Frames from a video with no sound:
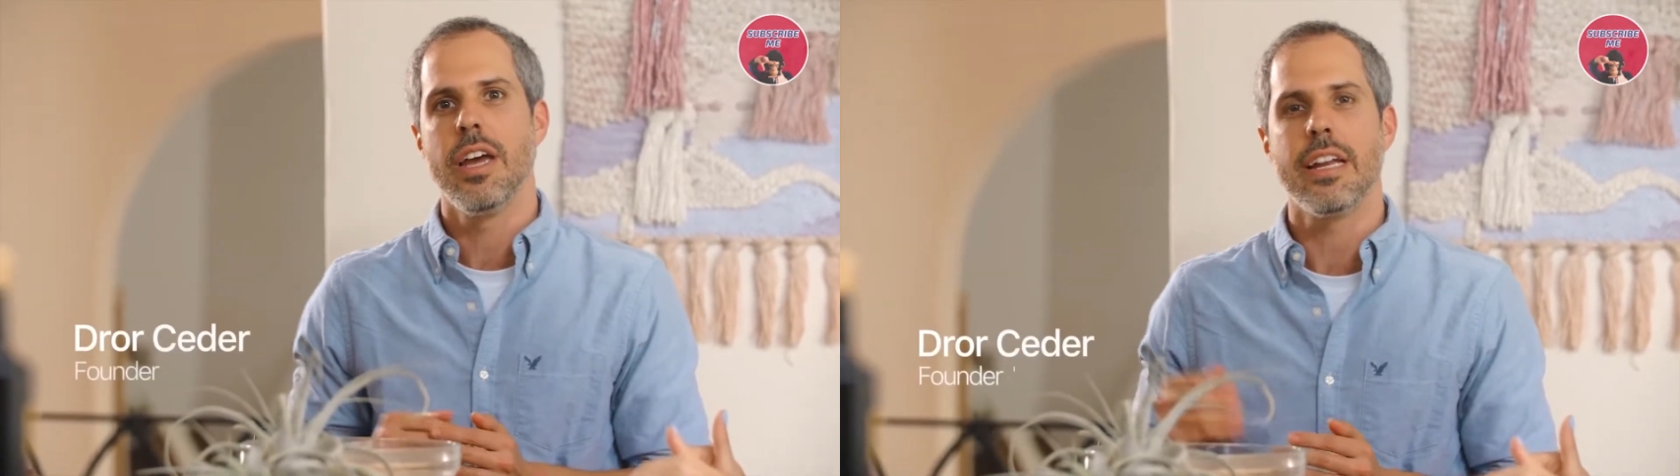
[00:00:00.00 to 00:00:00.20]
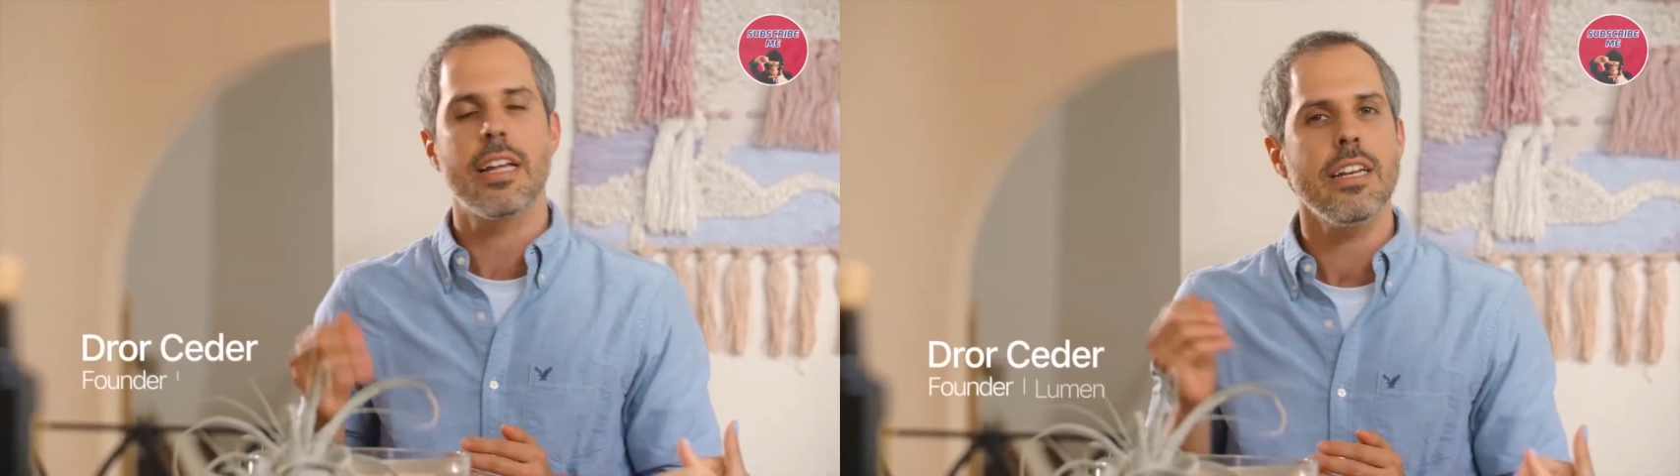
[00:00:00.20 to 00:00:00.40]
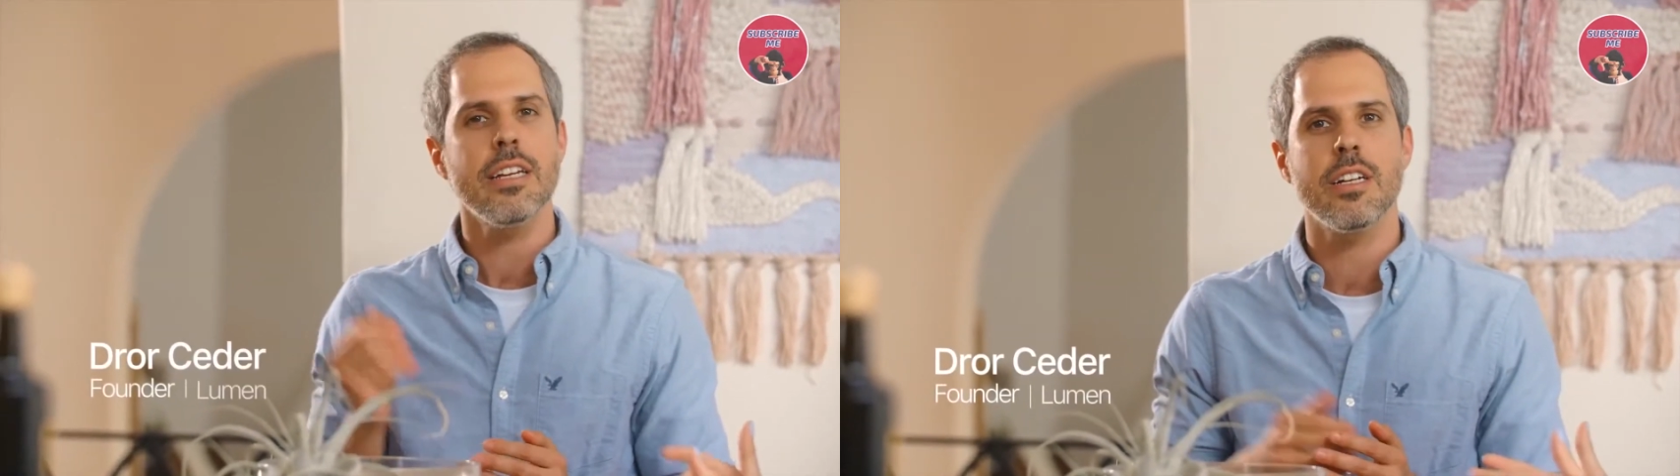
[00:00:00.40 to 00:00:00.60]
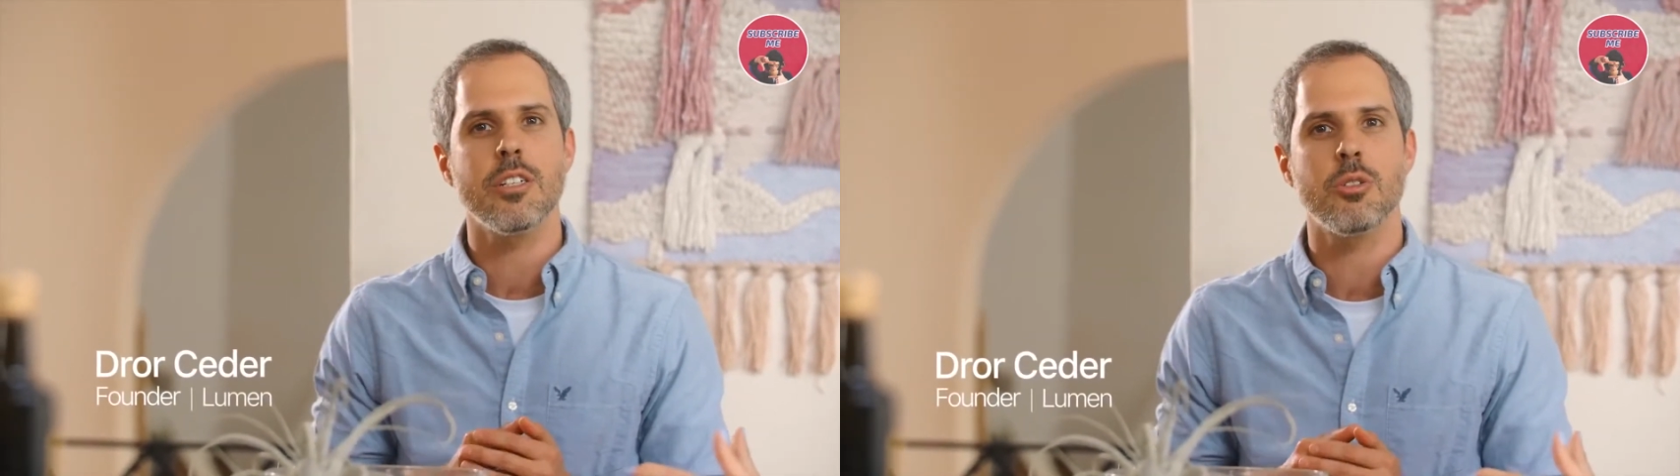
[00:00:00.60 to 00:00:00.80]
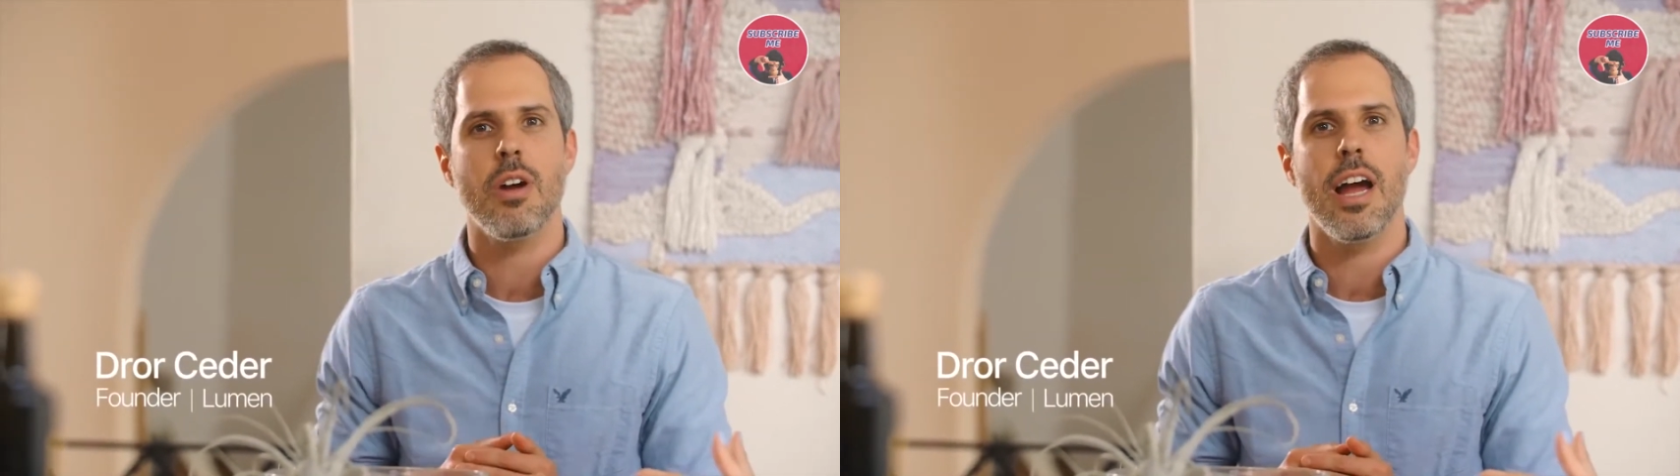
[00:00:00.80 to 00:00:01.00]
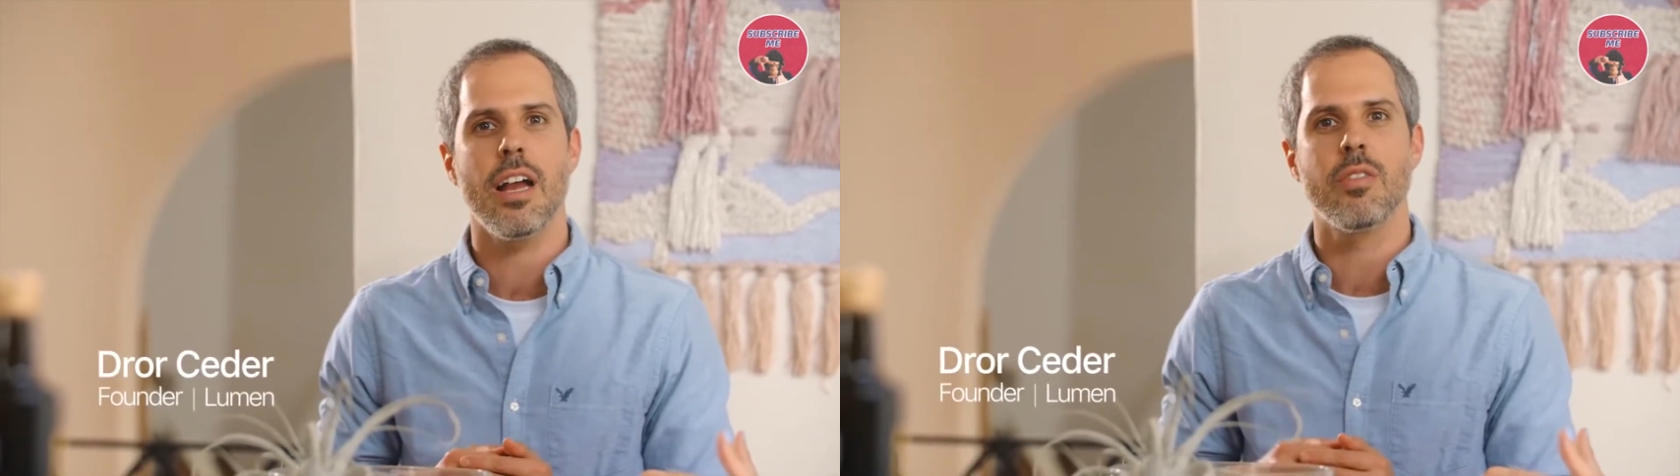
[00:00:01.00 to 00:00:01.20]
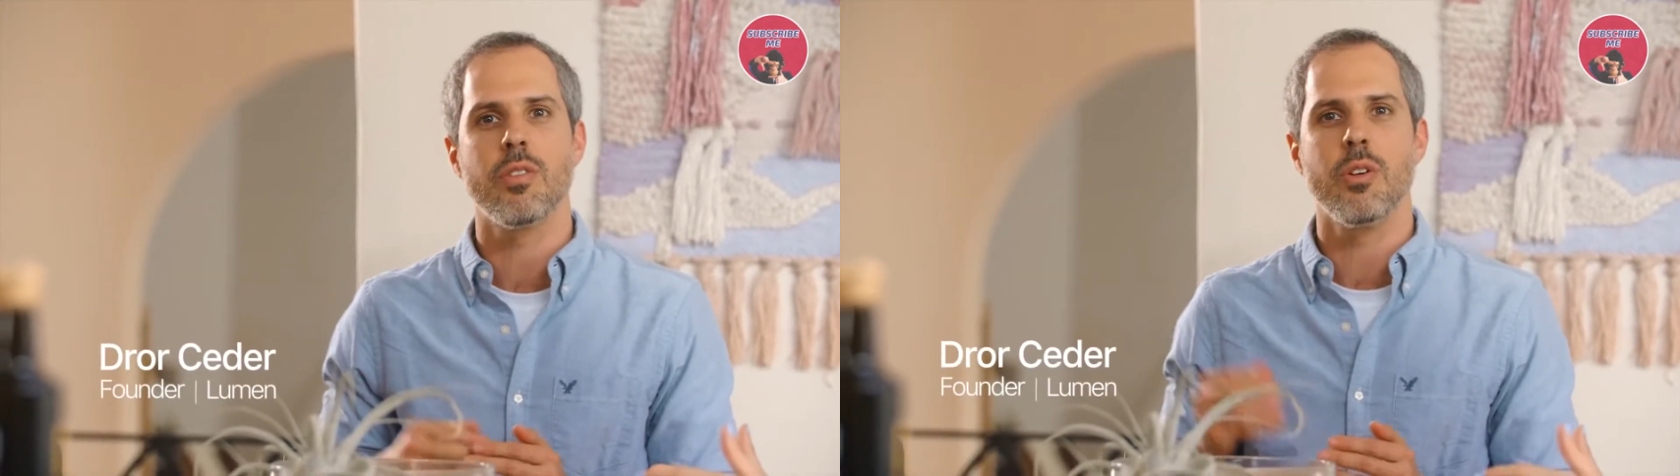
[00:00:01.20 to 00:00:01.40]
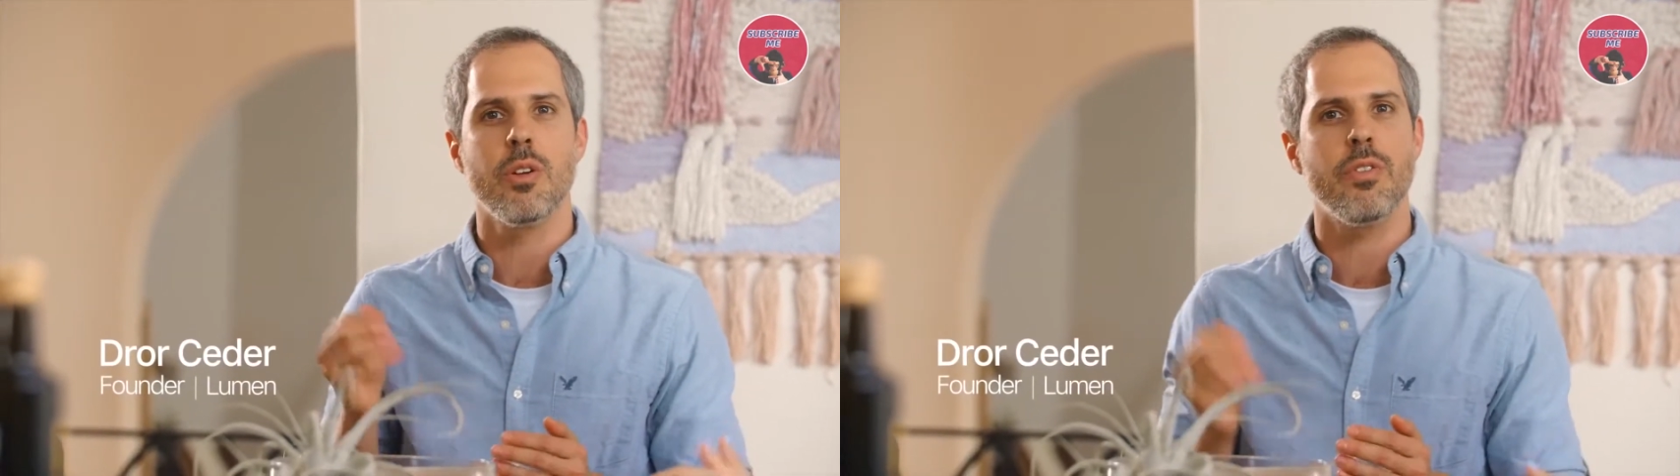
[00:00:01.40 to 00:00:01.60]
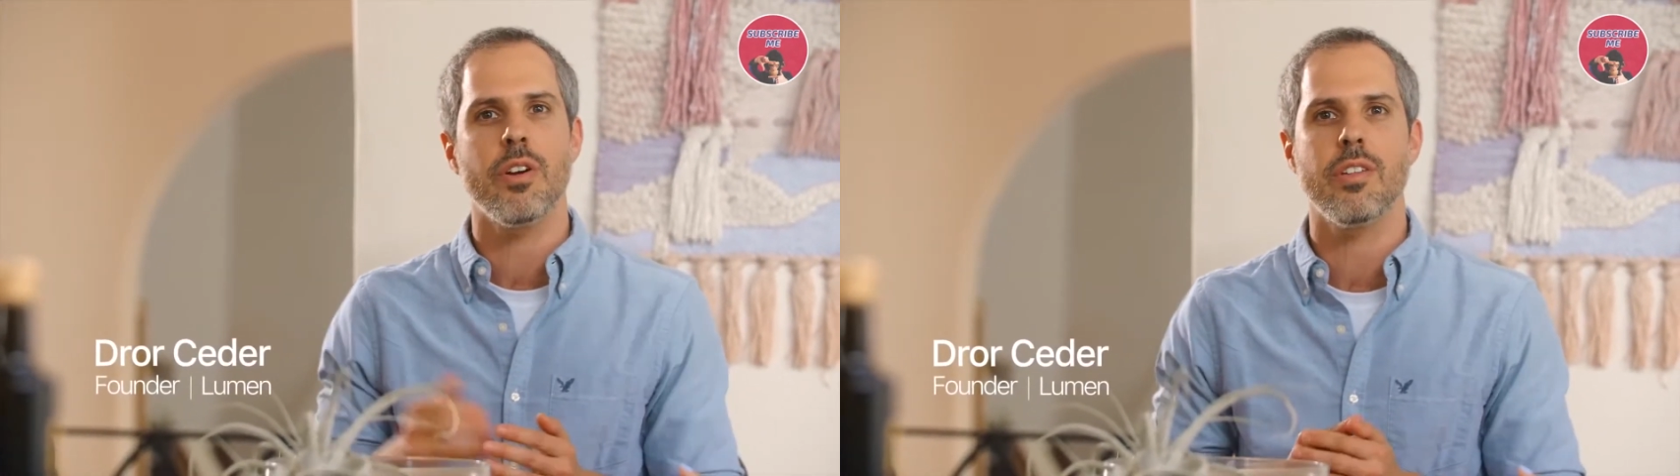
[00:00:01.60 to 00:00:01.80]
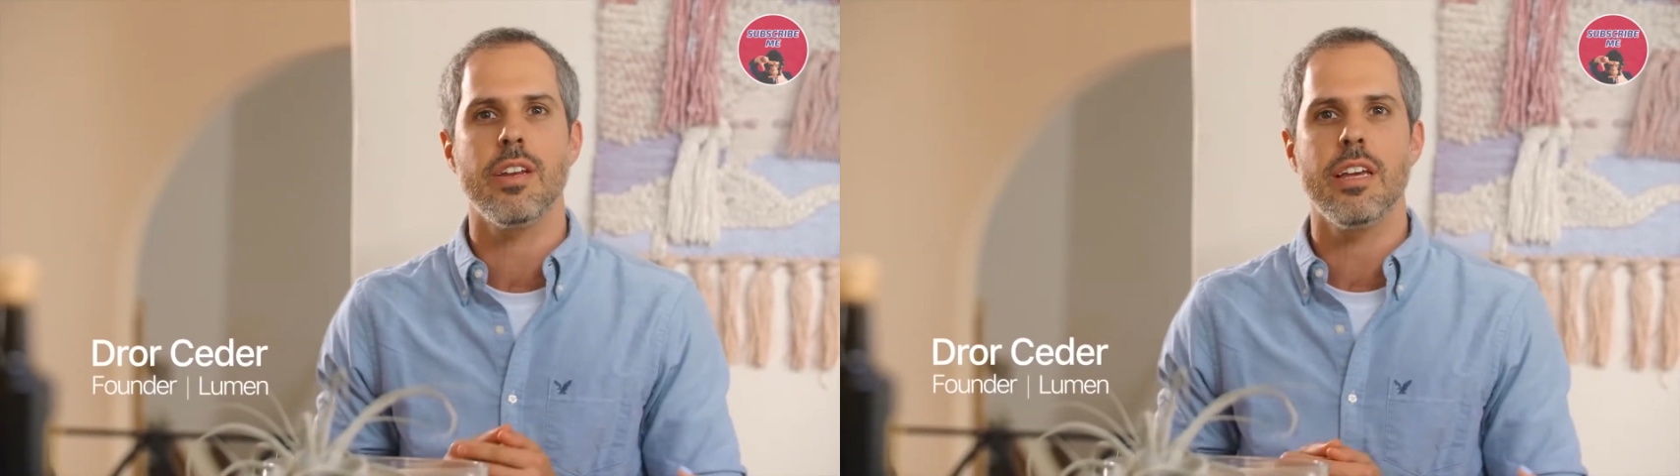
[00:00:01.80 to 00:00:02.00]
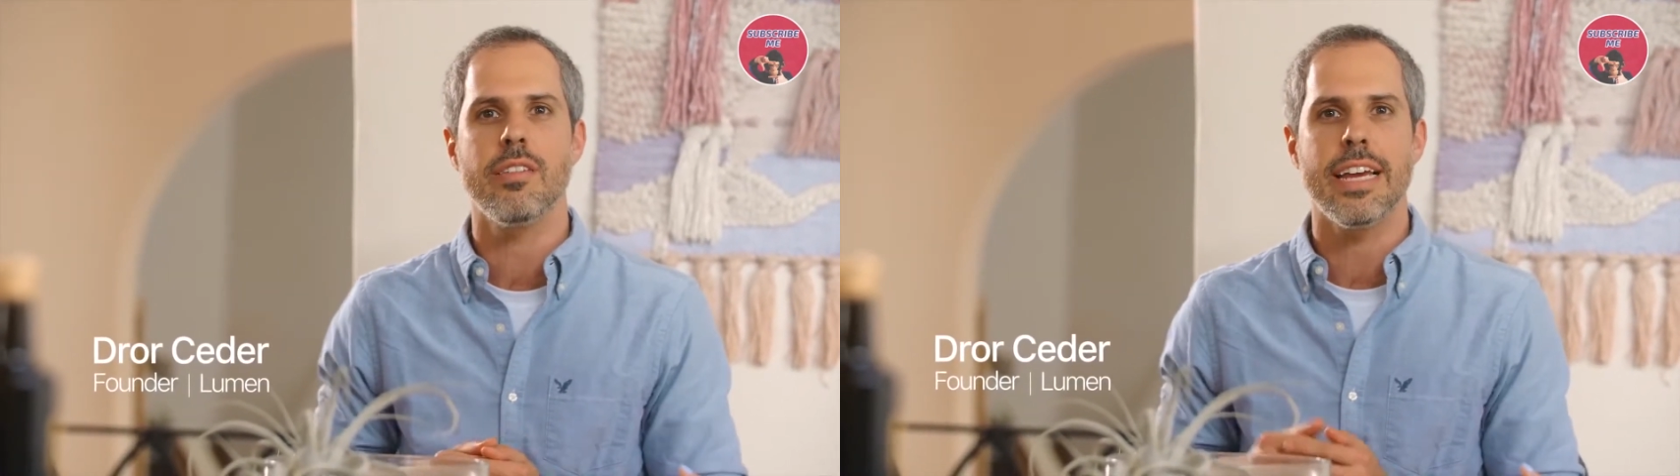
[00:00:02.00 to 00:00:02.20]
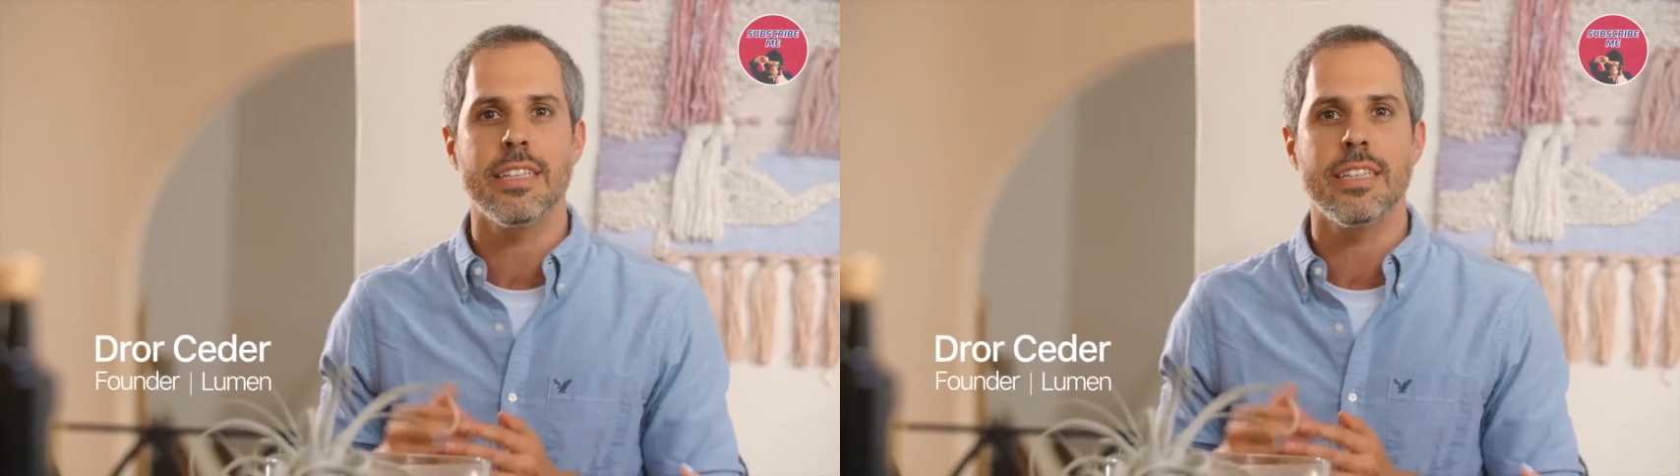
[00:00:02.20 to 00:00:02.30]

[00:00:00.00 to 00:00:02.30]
in clinical trials, universities,